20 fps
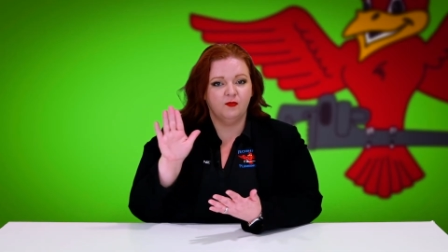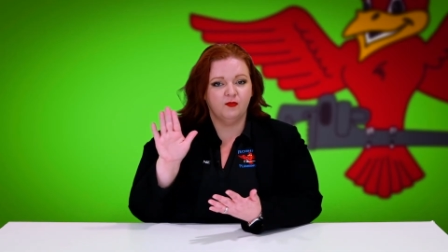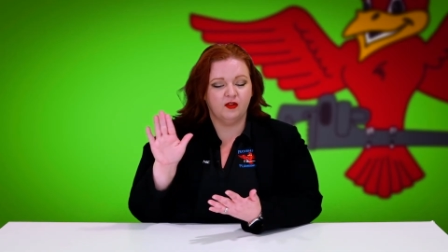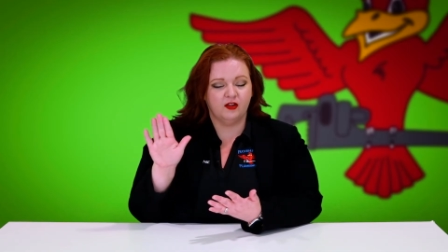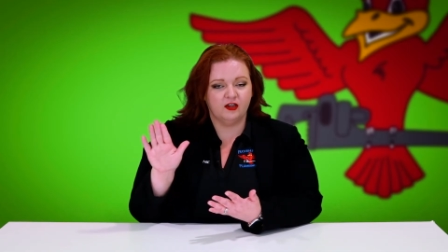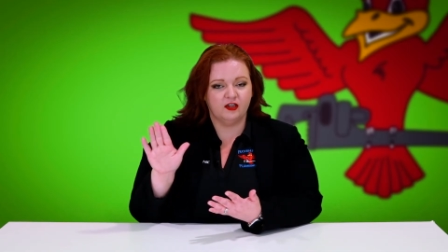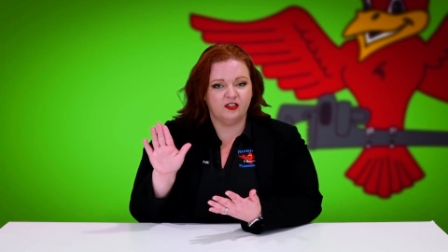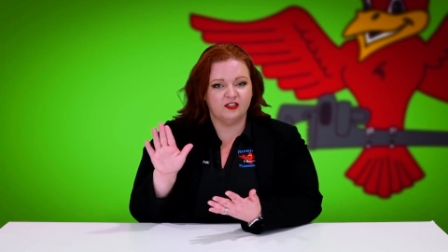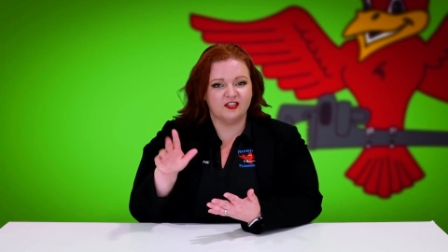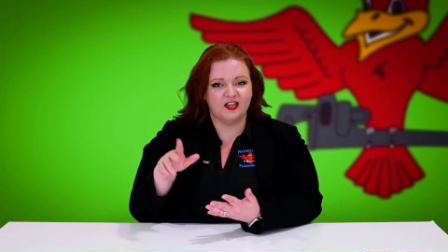
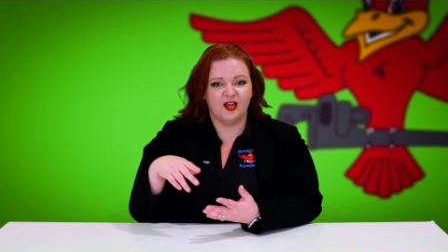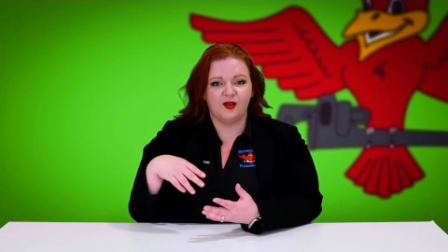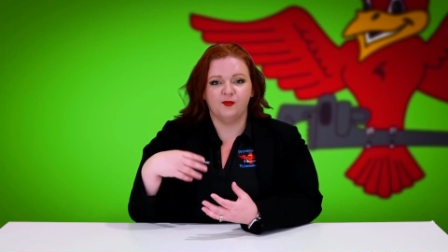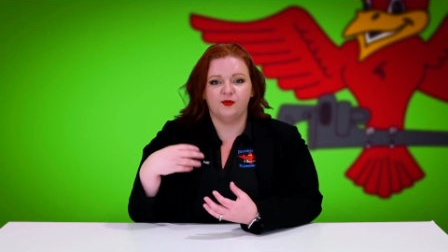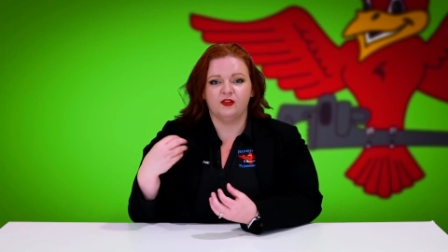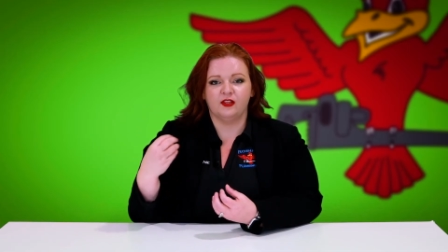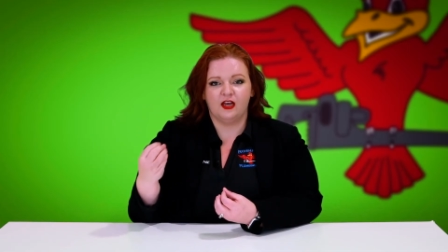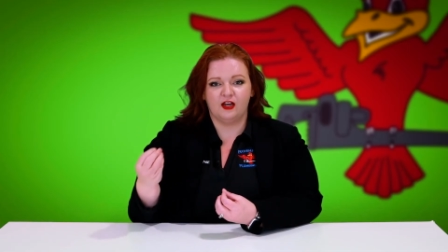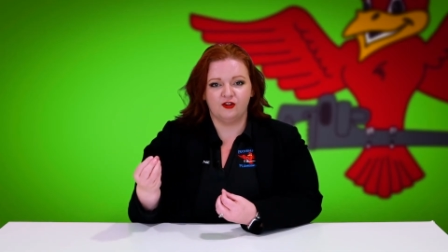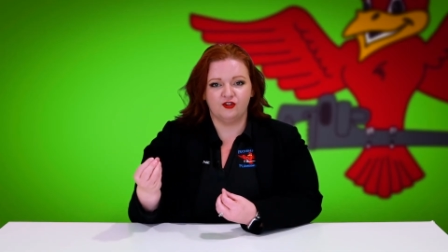plenty of time
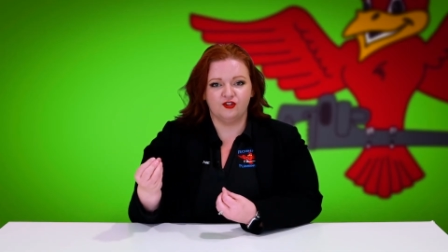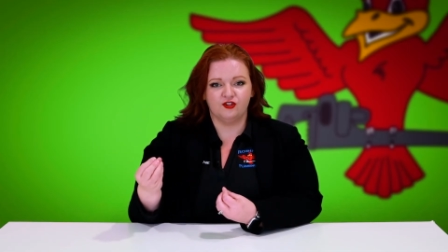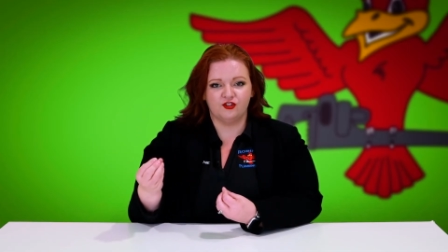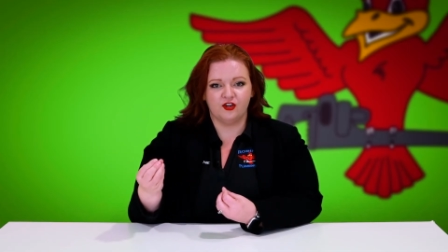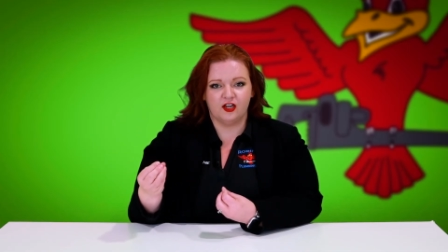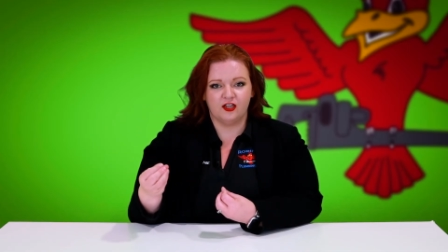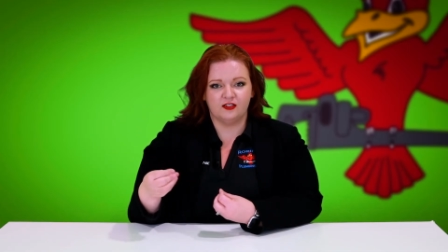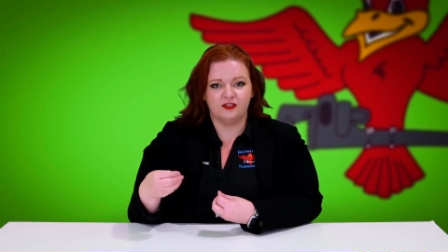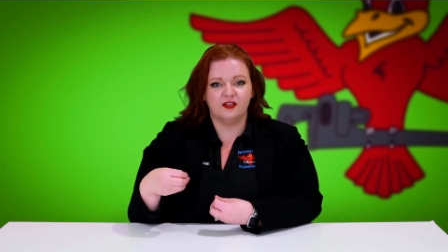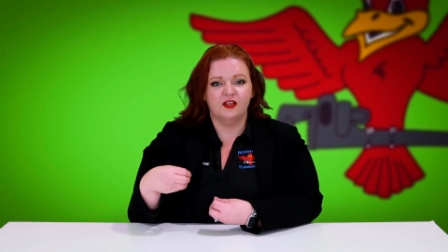without
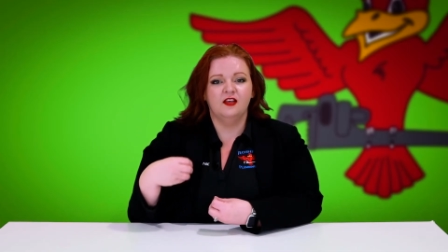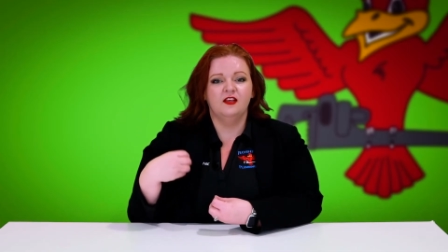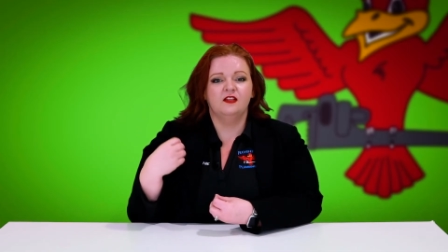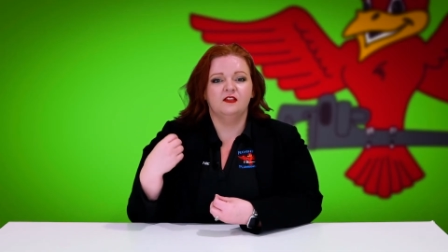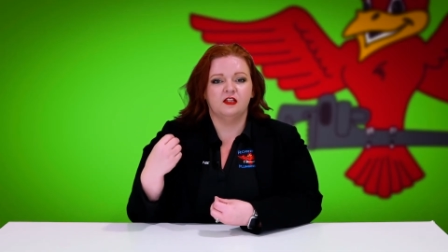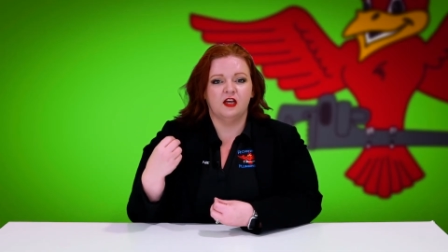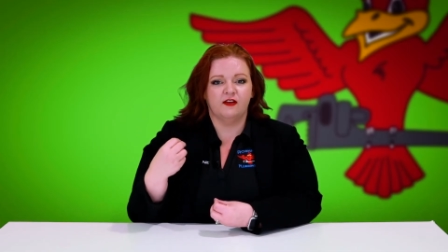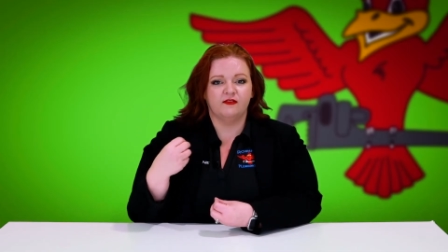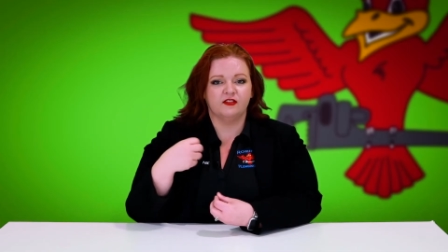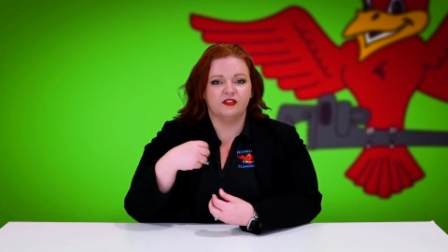stress
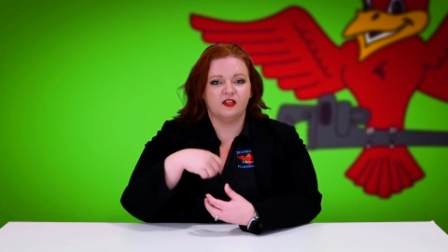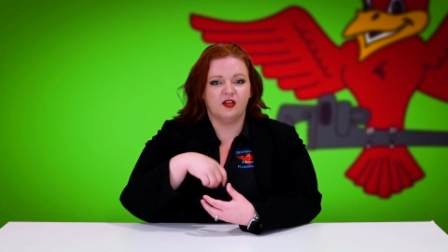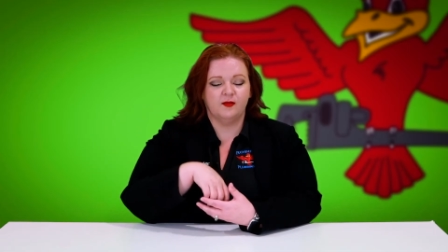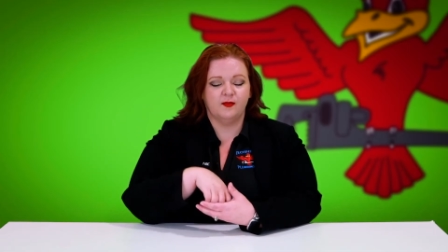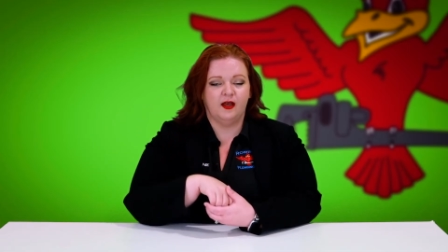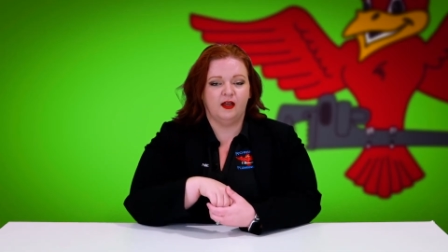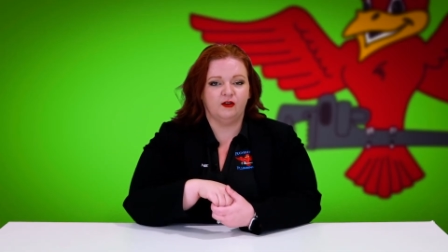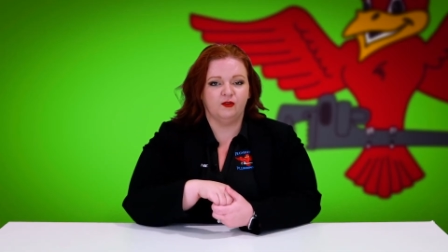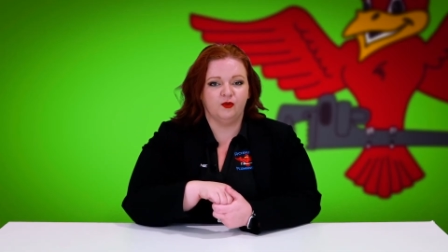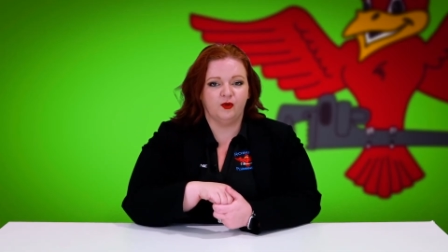to have us
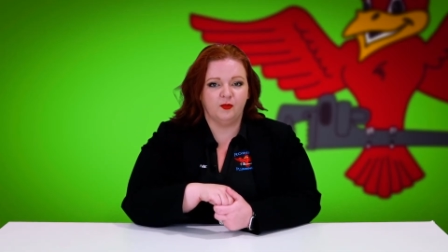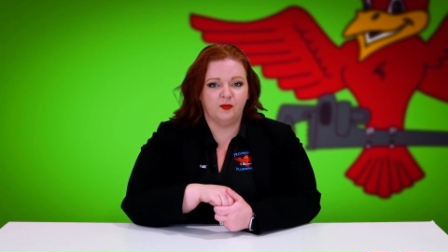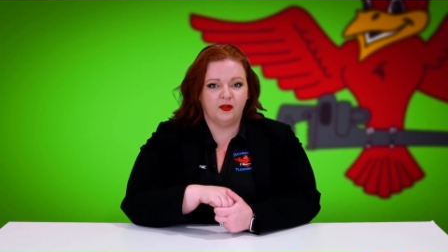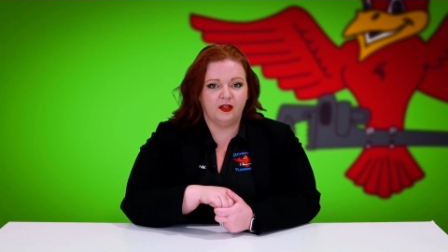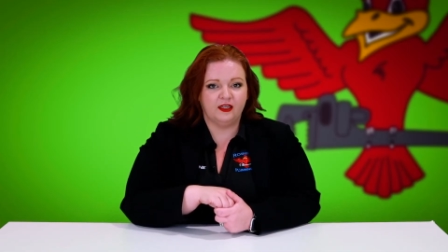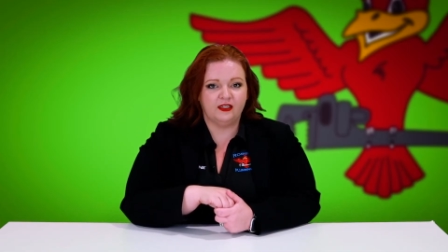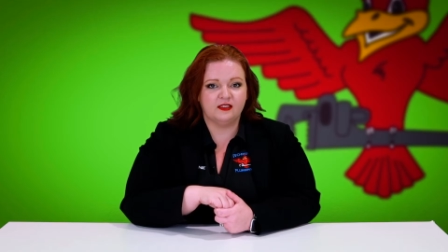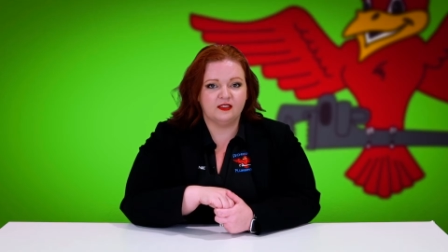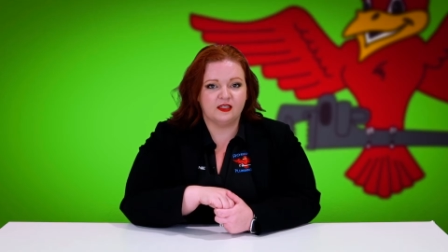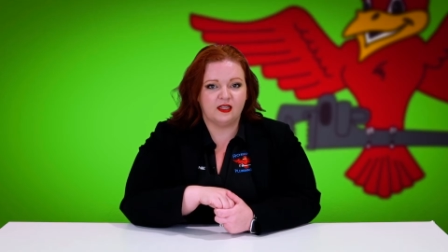come out and
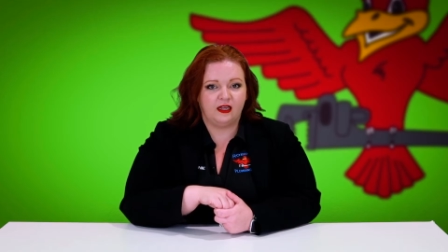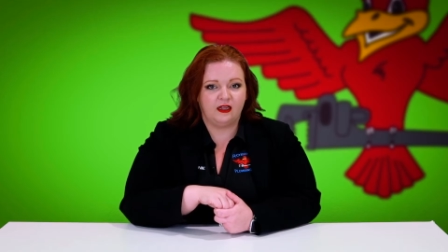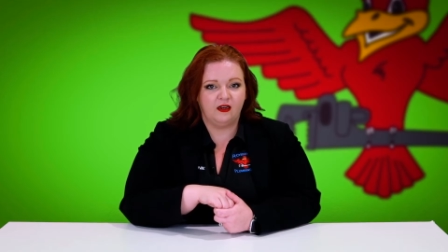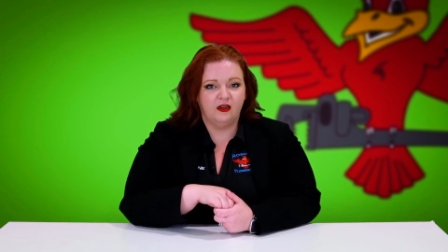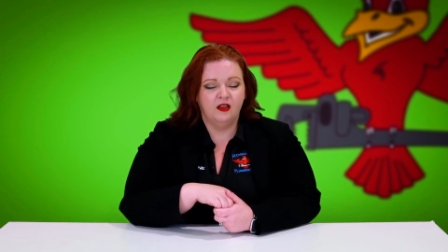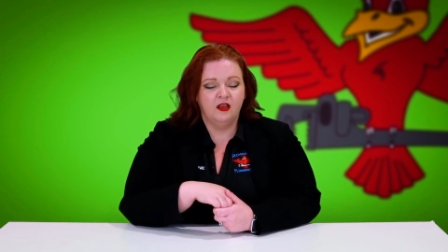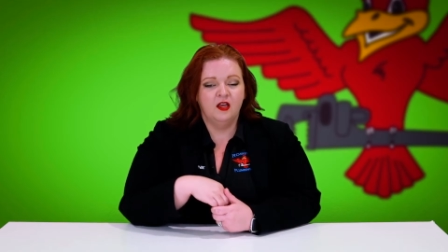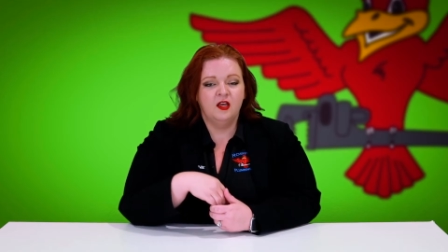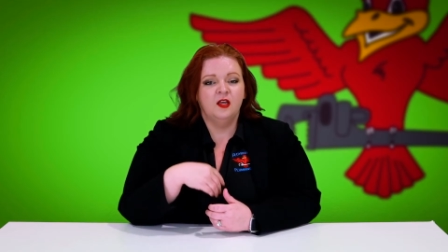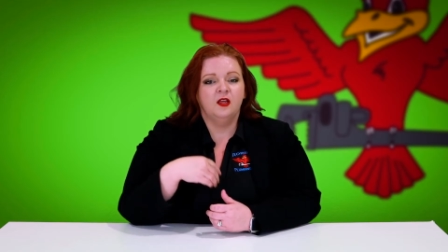replace that